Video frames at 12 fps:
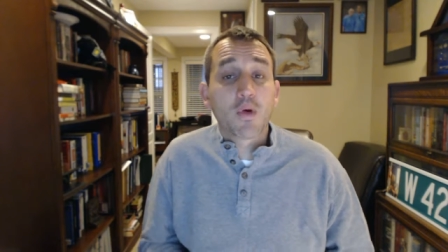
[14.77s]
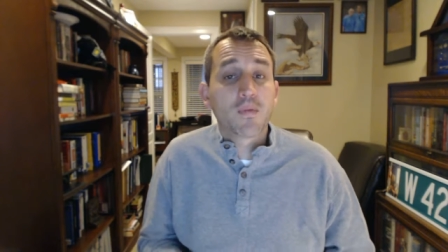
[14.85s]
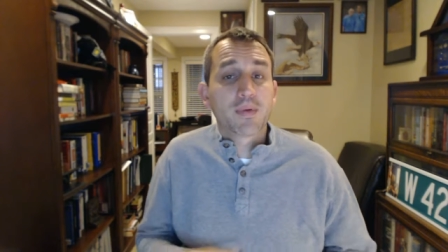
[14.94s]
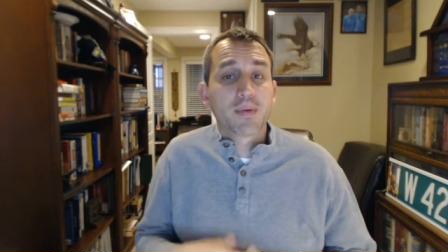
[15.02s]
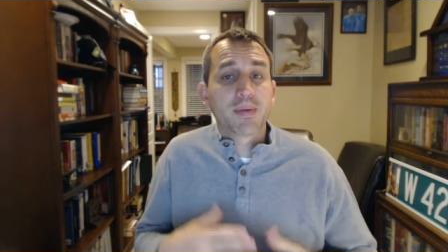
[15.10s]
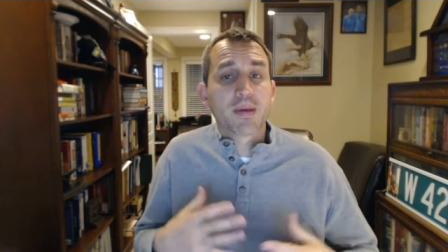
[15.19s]

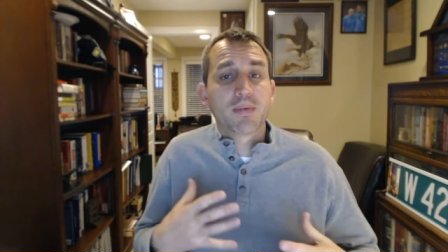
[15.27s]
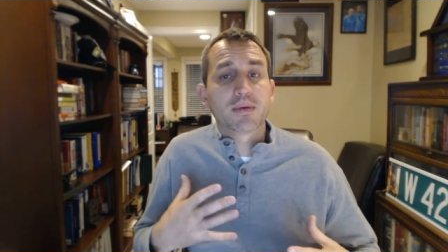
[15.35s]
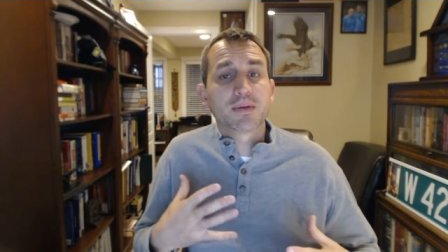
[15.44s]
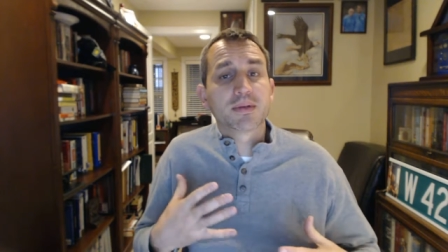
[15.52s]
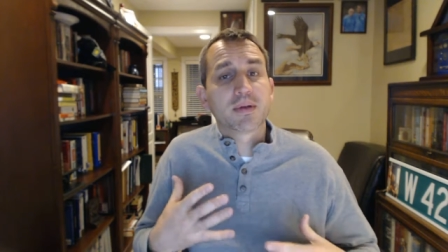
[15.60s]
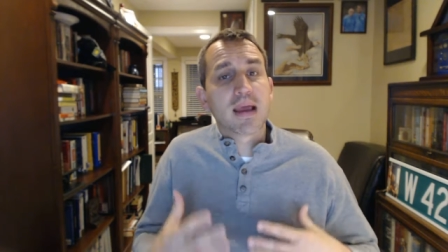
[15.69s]
Hopefully people
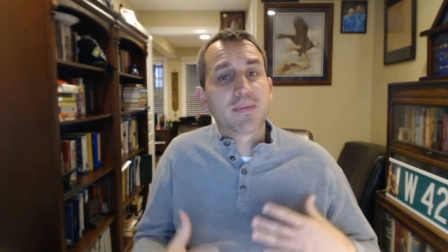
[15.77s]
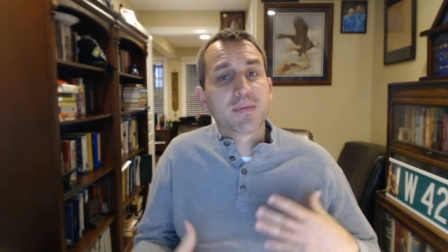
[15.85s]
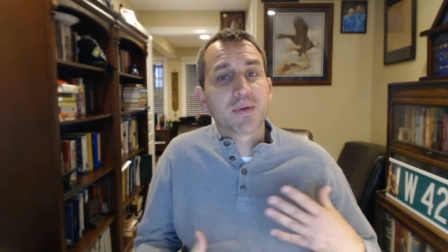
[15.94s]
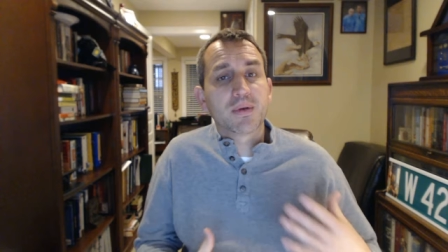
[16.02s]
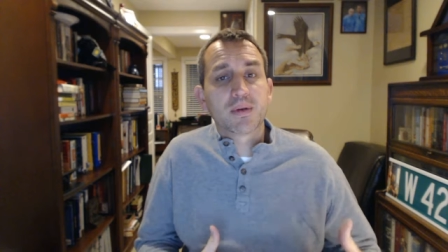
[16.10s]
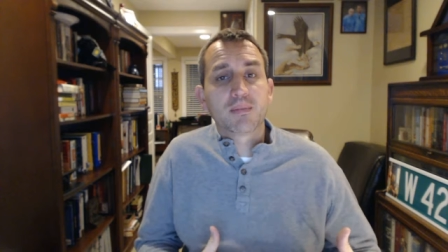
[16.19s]
are still
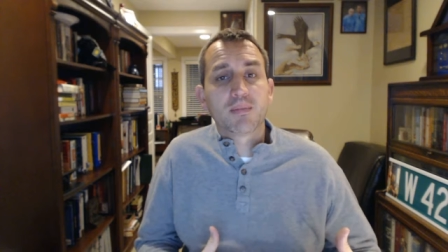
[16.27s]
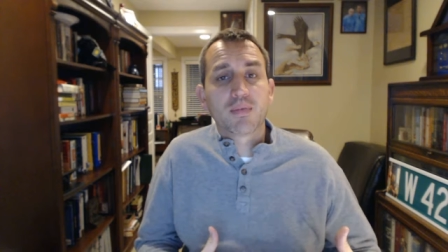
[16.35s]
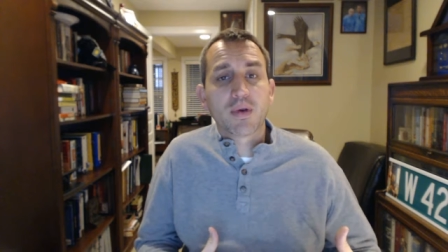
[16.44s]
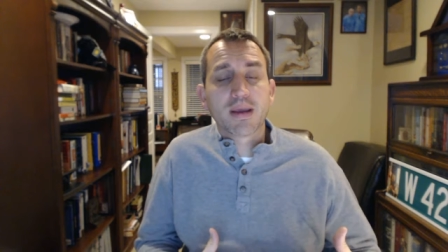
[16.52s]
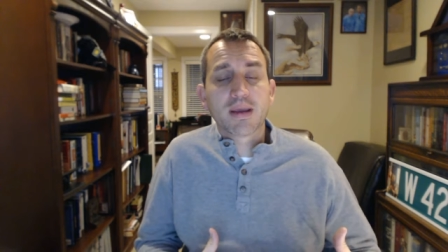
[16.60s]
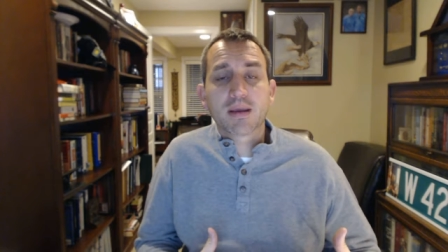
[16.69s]
having a good
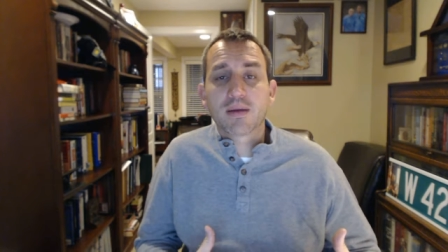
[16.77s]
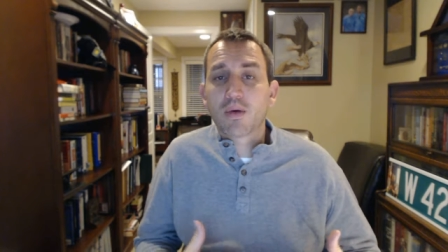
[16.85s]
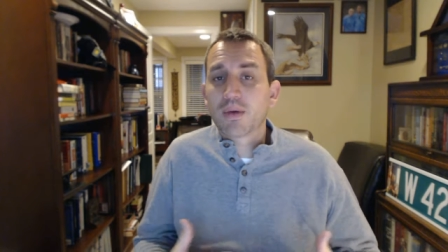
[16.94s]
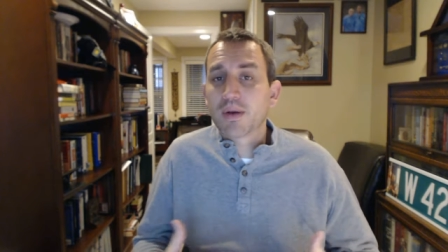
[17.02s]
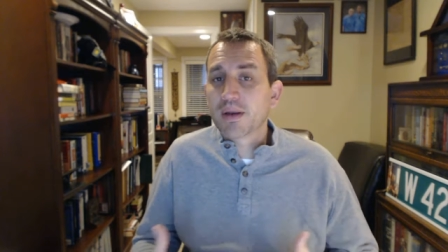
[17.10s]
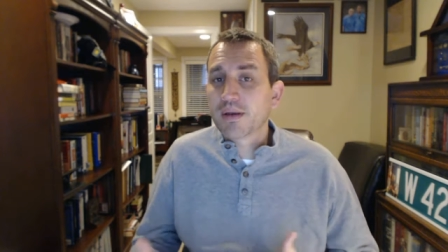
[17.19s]
break
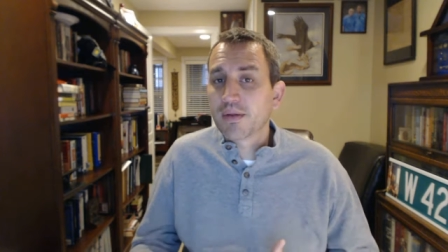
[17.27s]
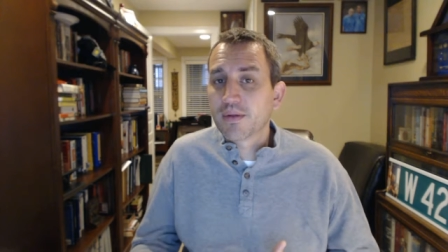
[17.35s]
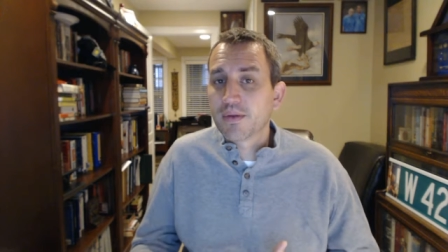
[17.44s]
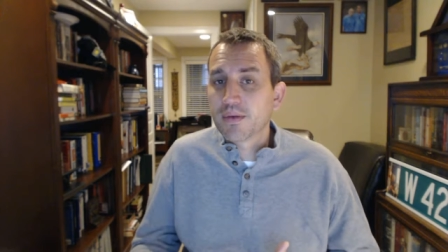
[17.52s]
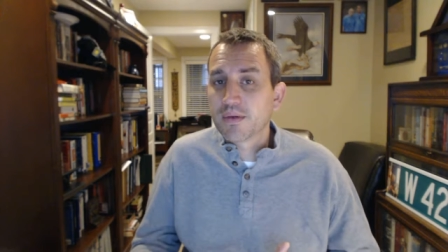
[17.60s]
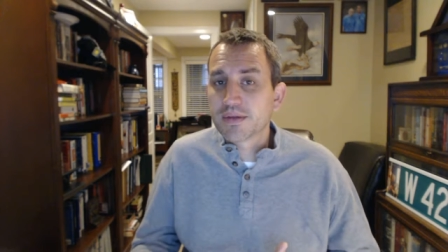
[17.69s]
going into
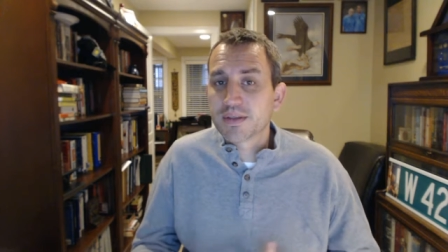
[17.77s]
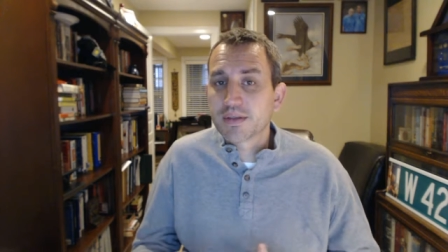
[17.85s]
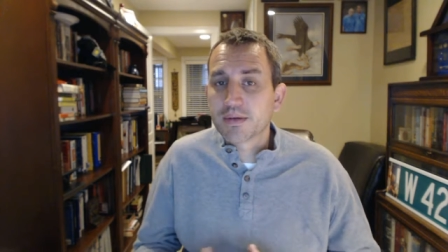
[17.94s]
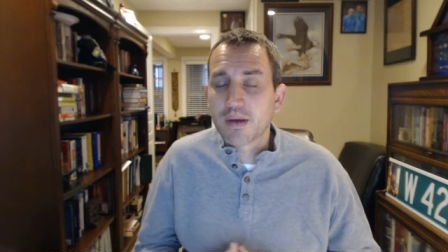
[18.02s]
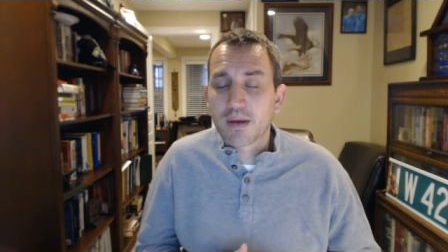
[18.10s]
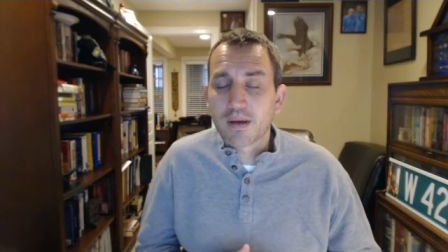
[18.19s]
the New
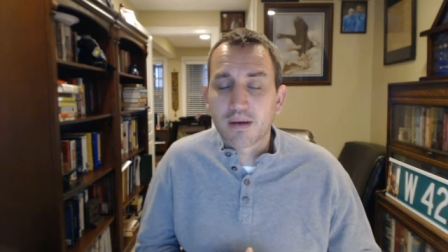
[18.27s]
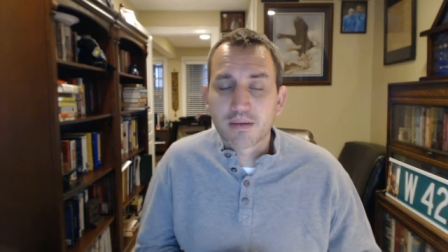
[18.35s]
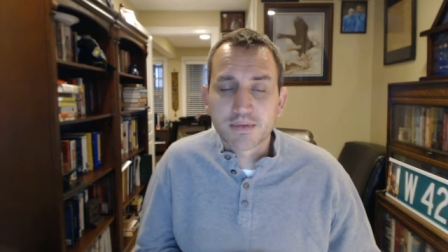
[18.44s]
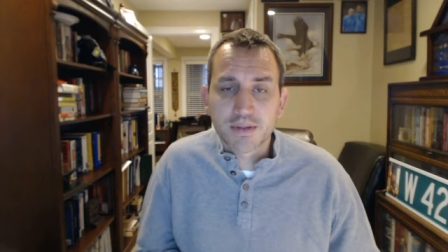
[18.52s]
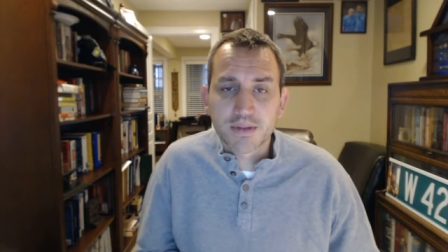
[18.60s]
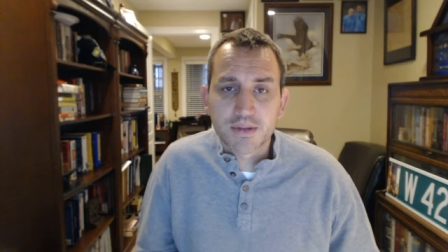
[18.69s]
Year's
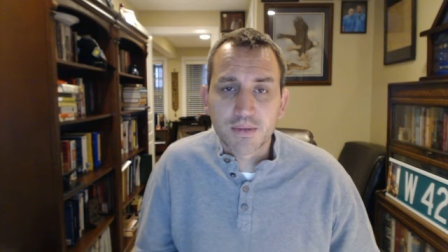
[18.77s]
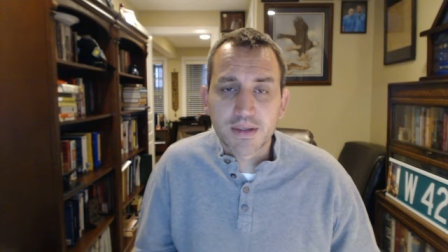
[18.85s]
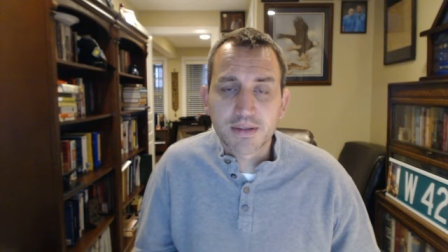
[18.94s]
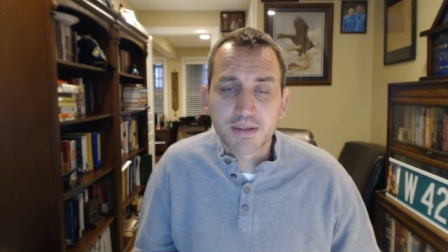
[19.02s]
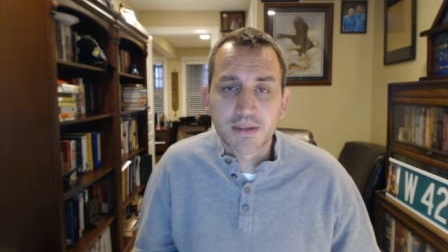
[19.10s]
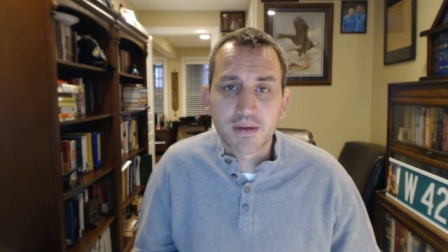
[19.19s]
uh,
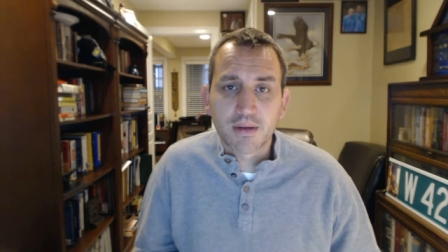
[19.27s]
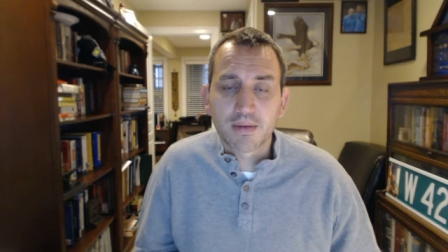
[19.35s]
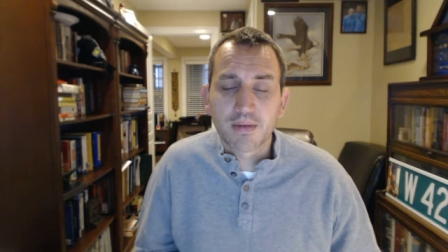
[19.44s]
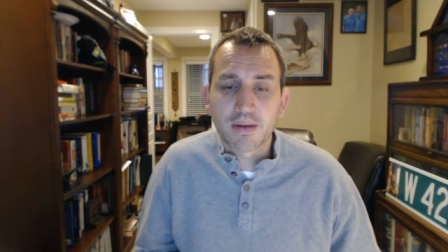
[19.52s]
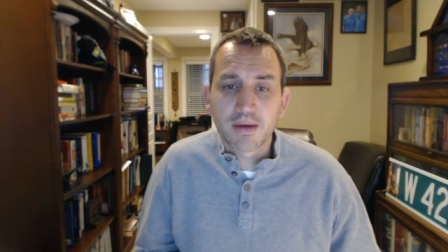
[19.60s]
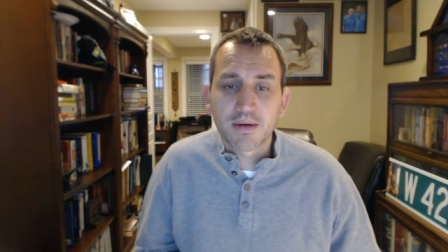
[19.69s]
situation
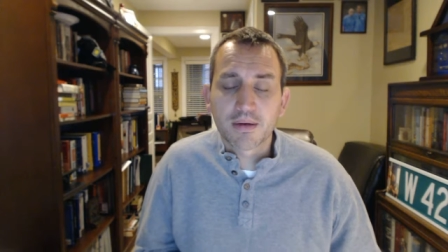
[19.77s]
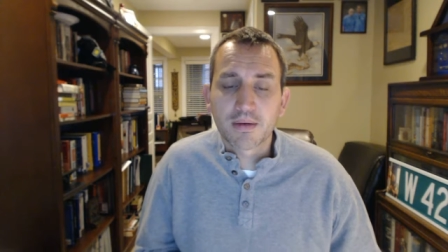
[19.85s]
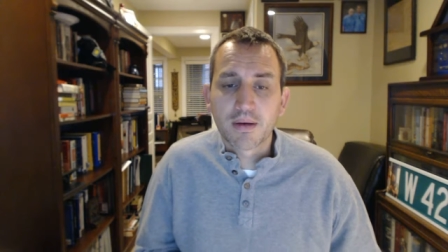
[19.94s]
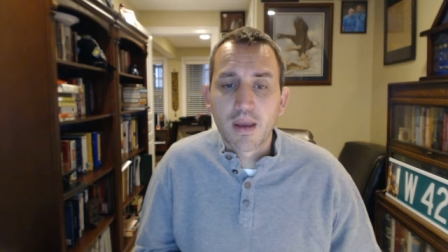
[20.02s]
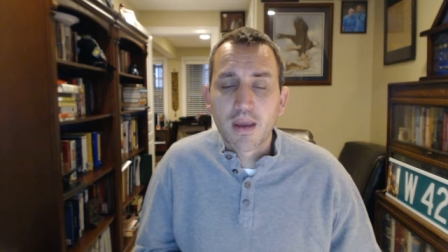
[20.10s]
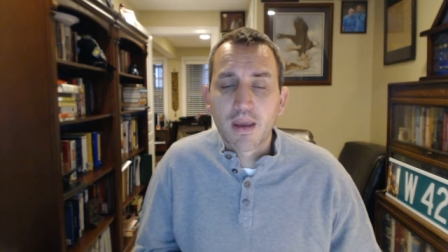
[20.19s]
in the
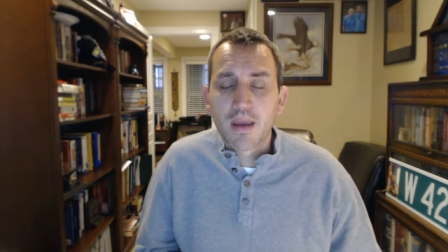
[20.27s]
year